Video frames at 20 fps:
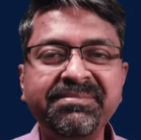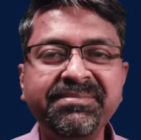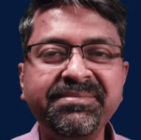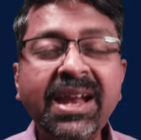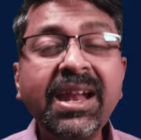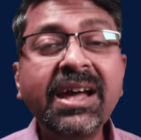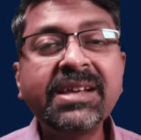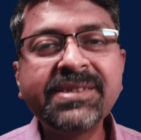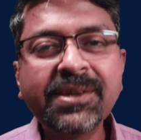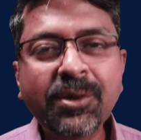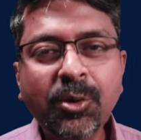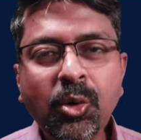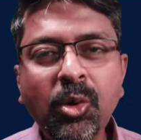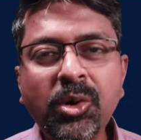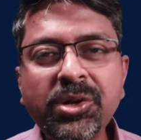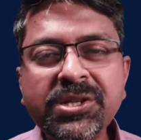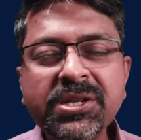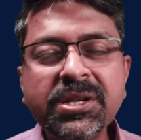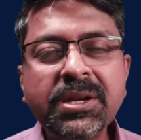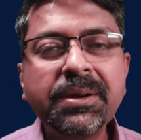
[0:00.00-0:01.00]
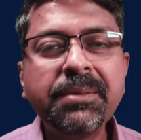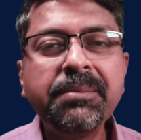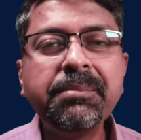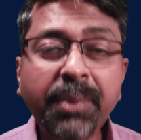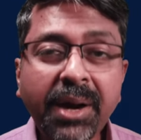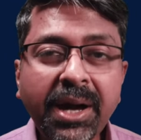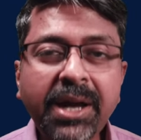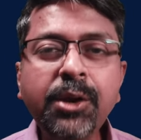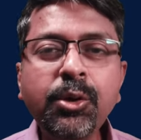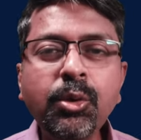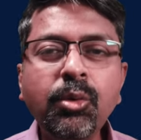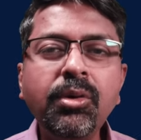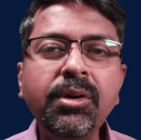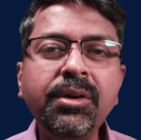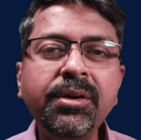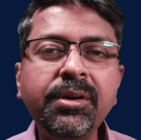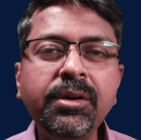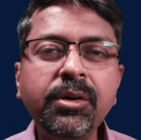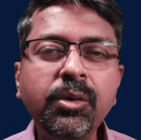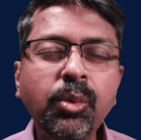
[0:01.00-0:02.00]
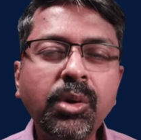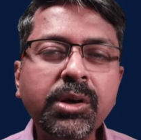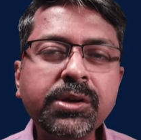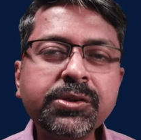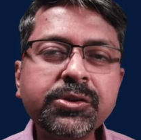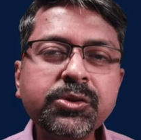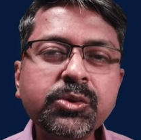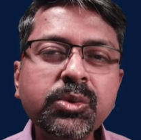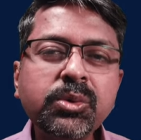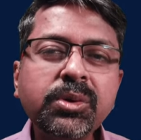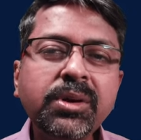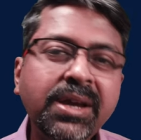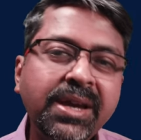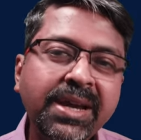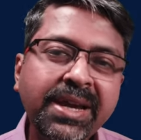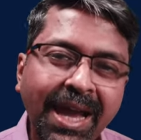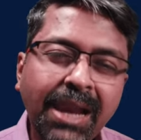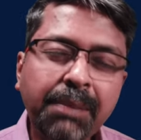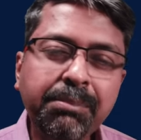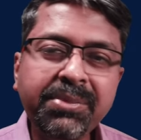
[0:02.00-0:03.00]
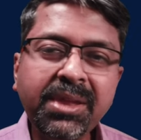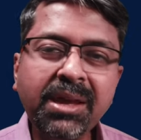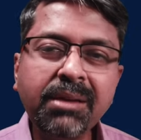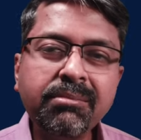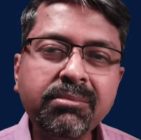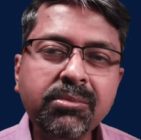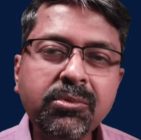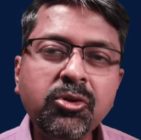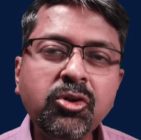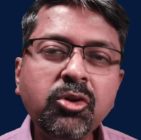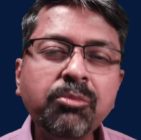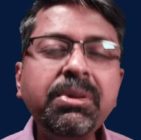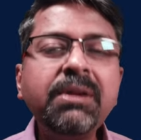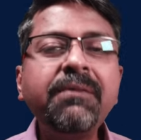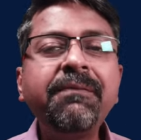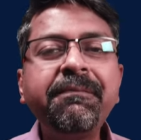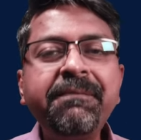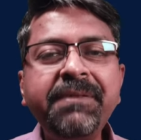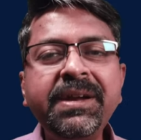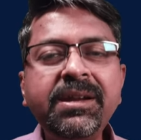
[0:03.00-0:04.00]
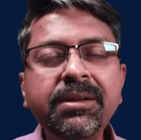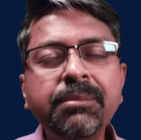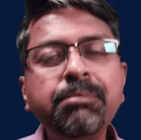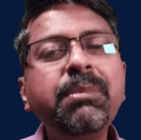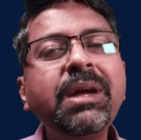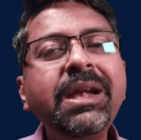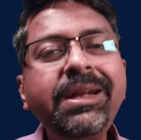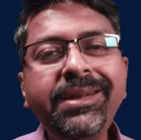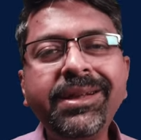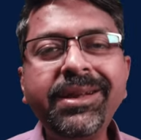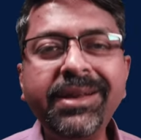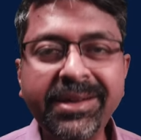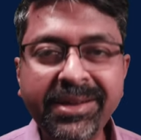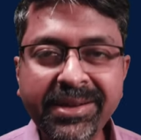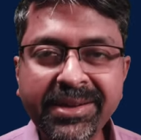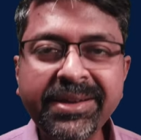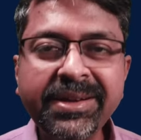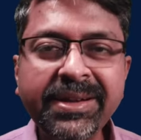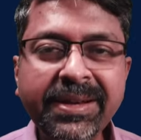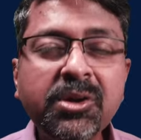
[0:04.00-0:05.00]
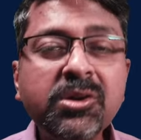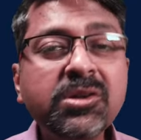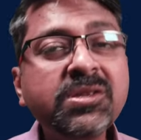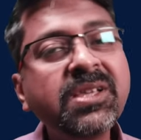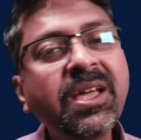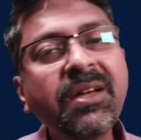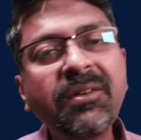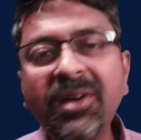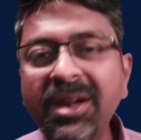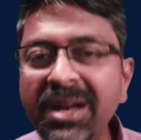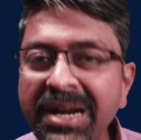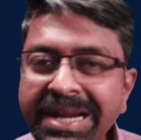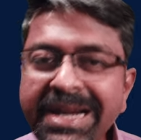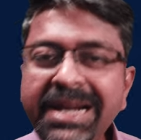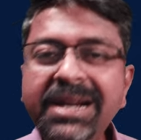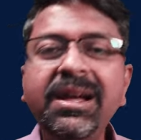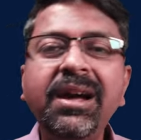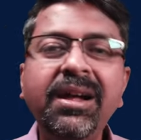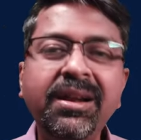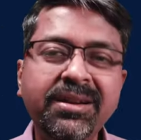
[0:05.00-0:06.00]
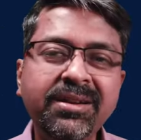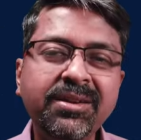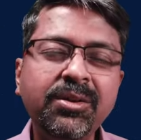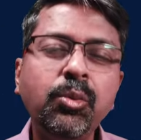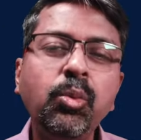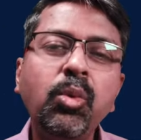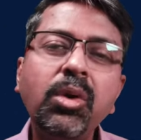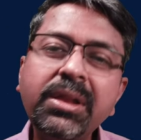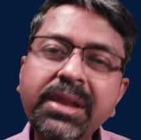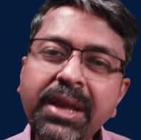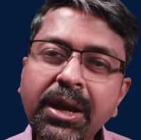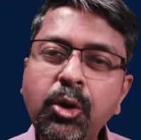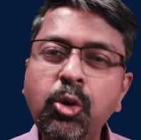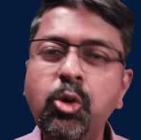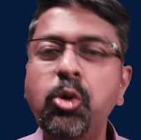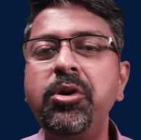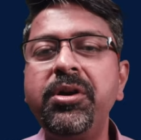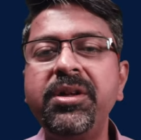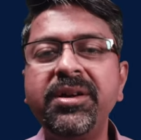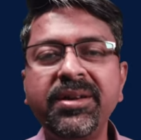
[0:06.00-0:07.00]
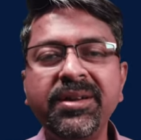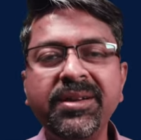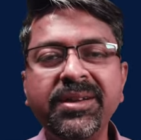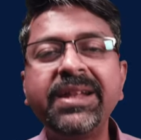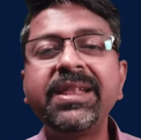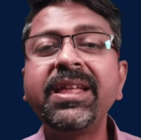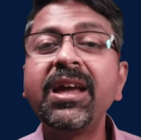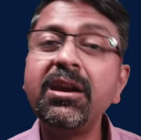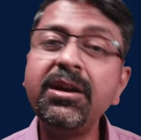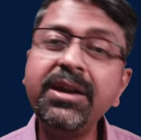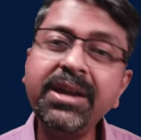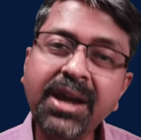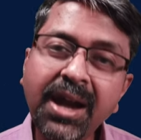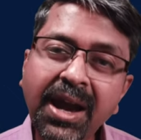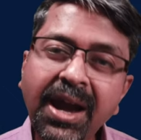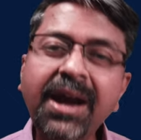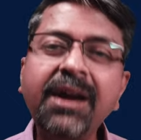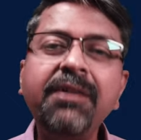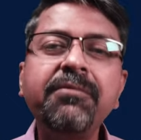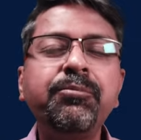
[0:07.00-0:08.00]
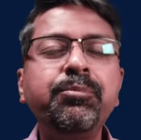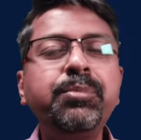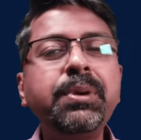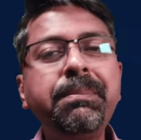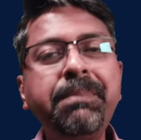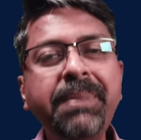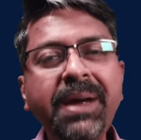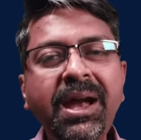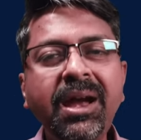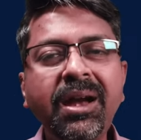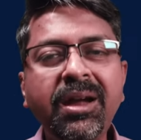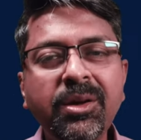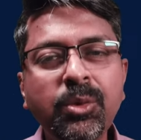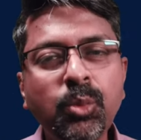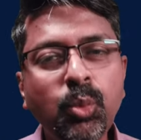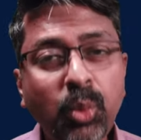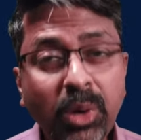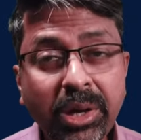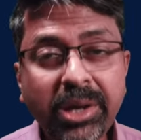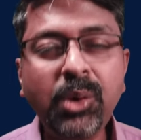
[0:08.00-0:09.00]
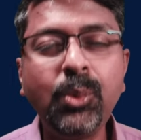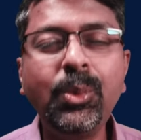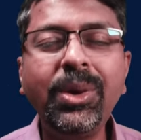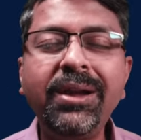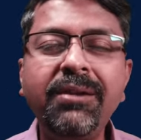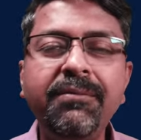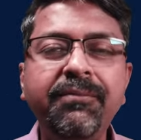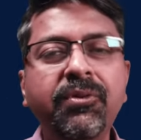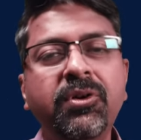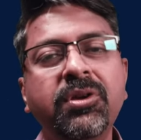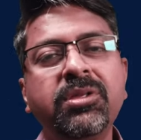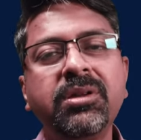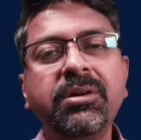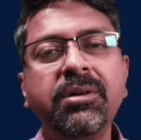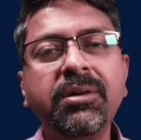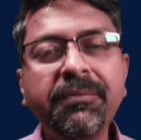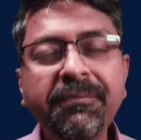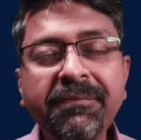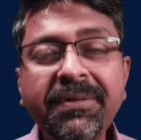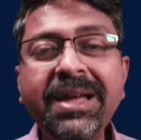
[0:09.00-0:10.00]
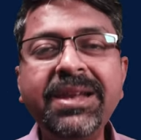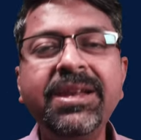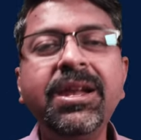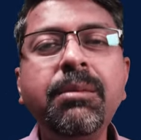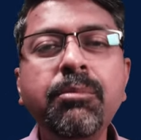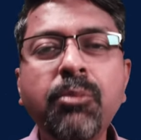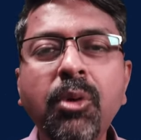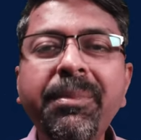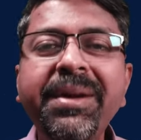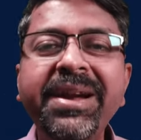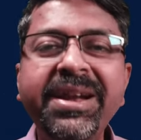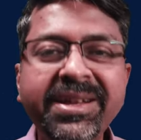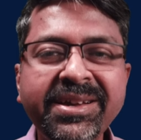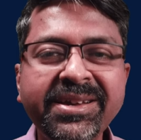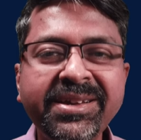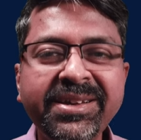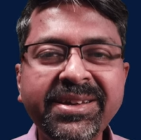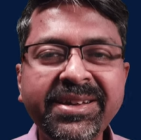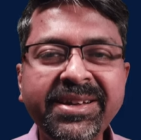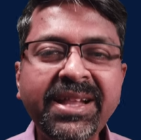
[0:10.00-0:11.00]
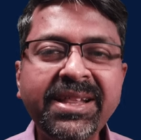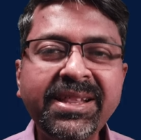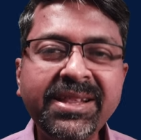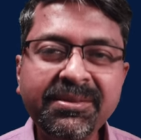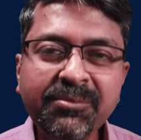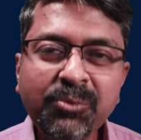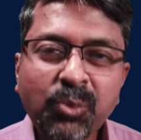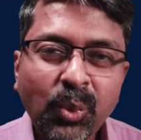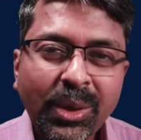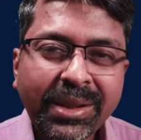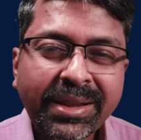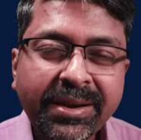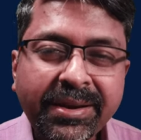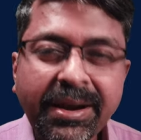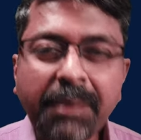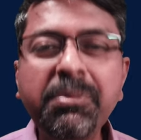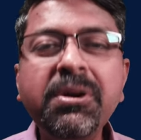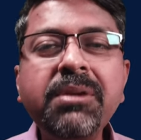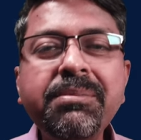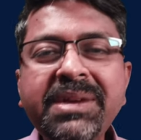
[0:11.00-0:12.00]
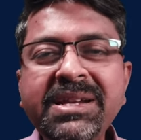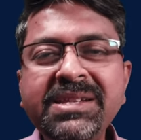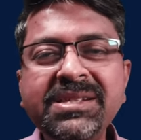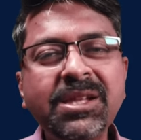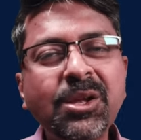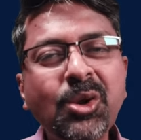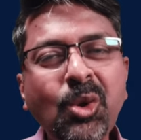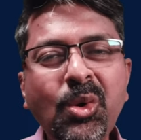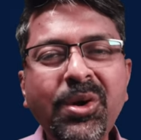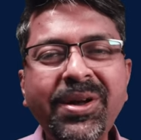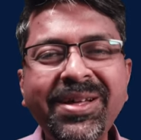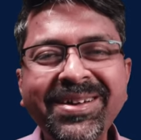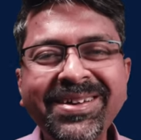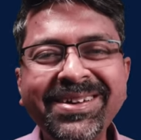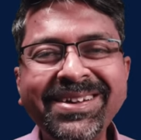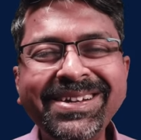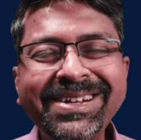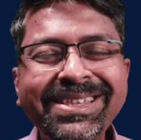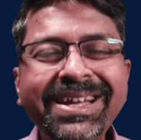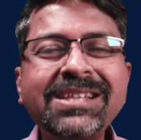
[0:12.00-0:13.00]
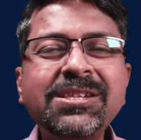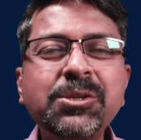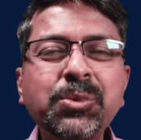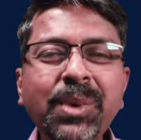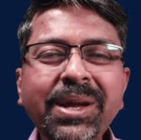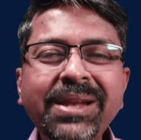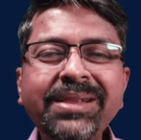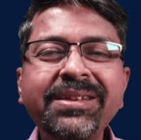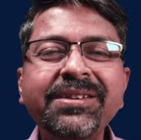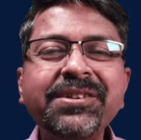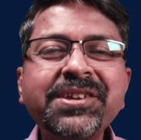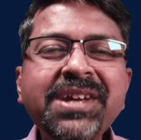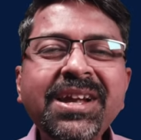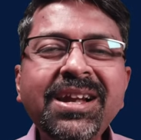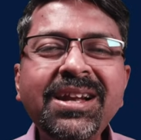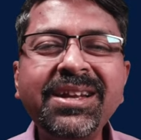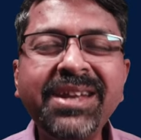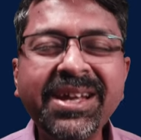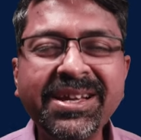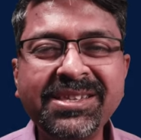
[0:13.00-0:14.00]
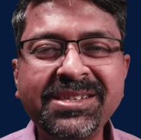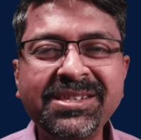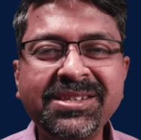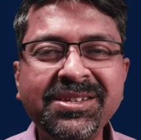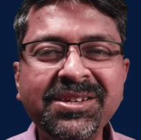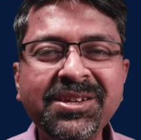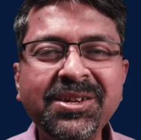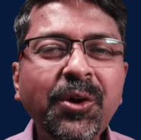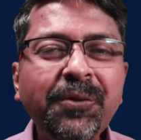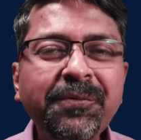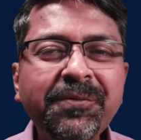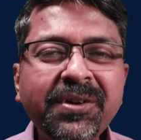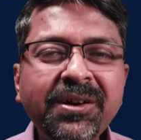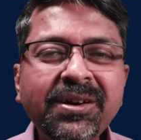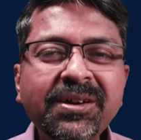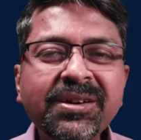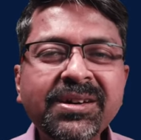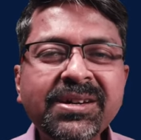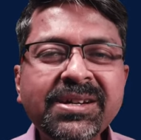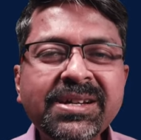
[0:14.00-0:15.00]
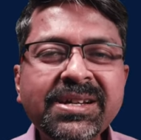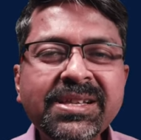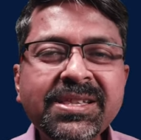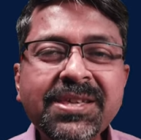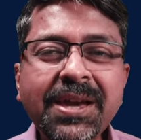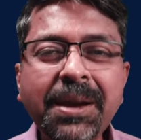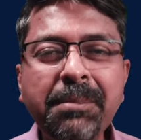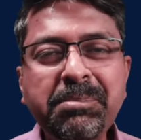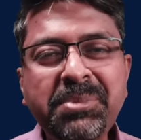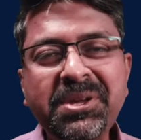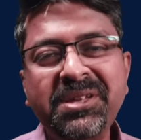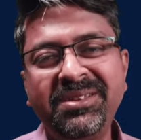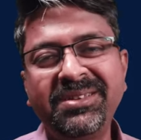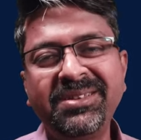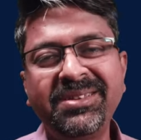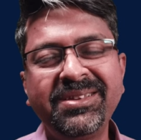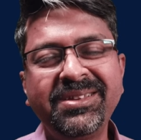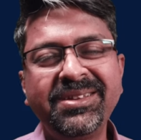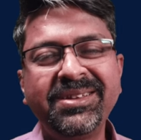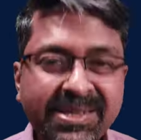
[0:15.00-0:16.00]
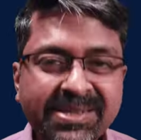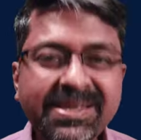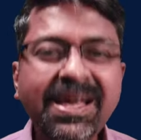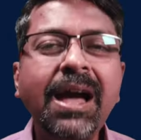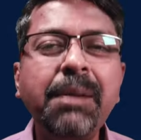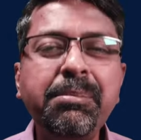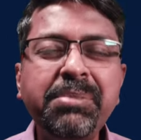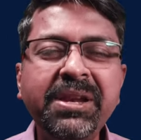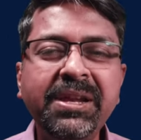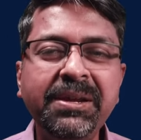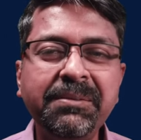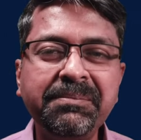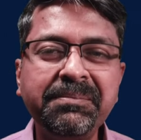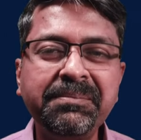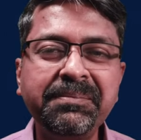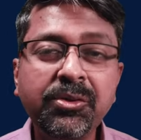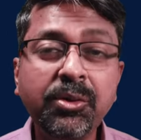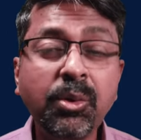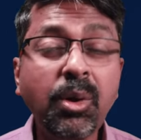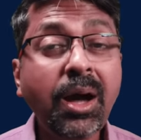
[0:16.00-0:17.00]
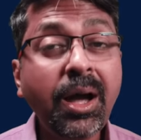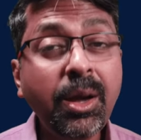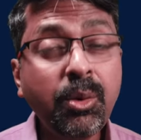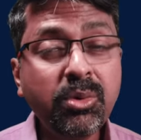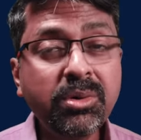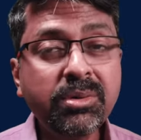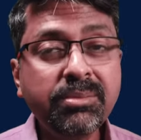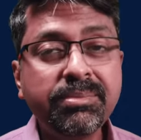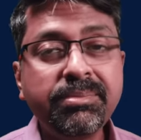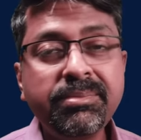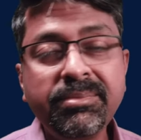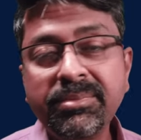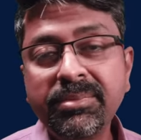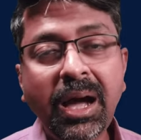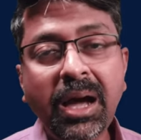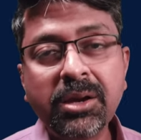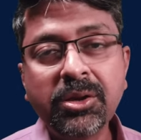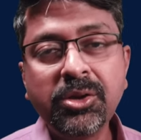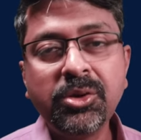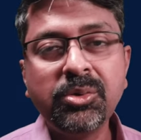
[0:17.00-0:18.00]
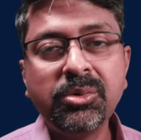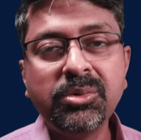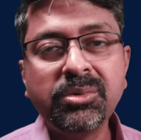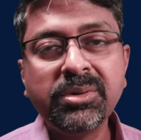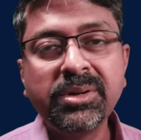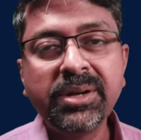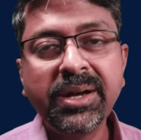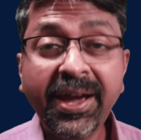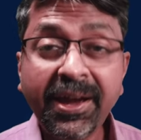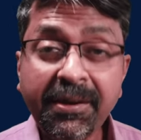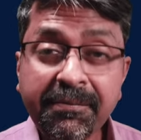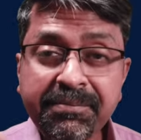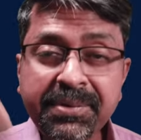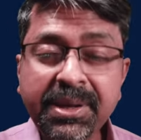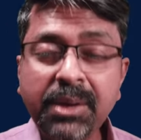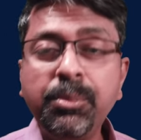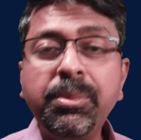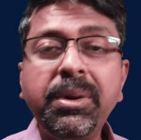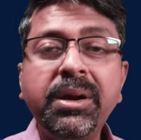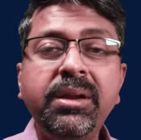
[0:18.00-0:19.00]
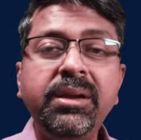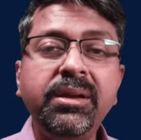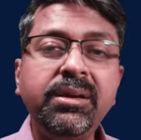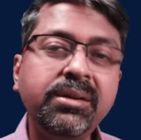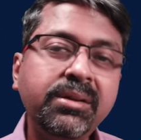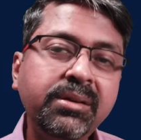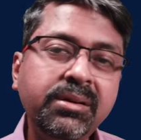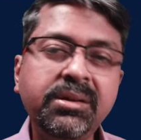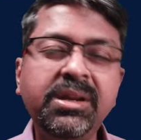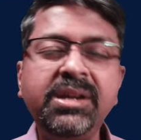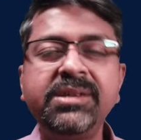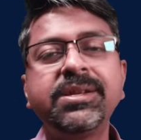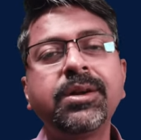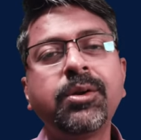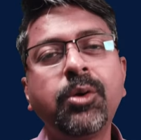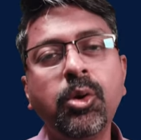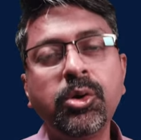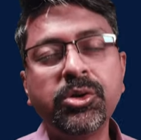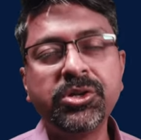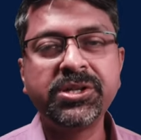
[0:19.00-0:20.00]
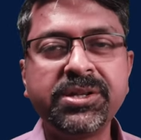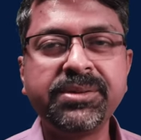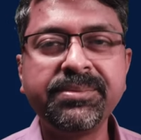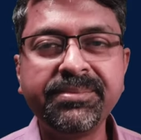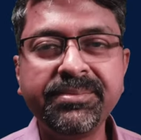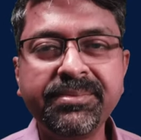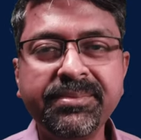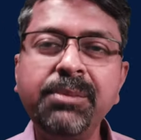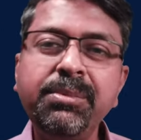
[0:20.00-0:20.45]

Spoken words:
And as a coach, my role was to help them to be fit mentally, because they have already done what they could and they already have prepared very well for the final moment. And when the rubber meets the road, that's when the real test of a champion is happening. So I would argue everybody needs a coach.